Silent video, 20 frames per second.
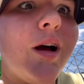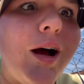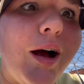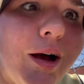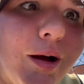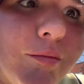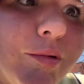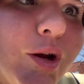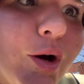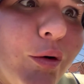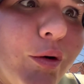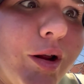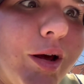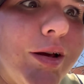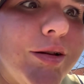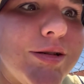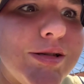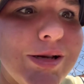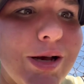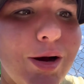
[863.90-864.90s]
I'm doing
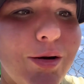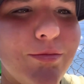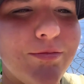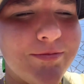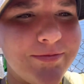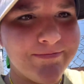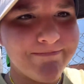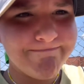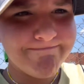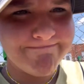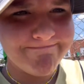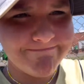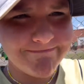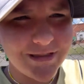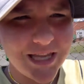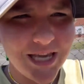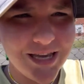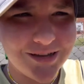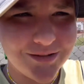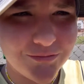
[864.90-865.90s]
it, so
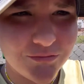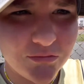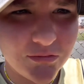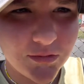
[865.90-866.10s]
yeah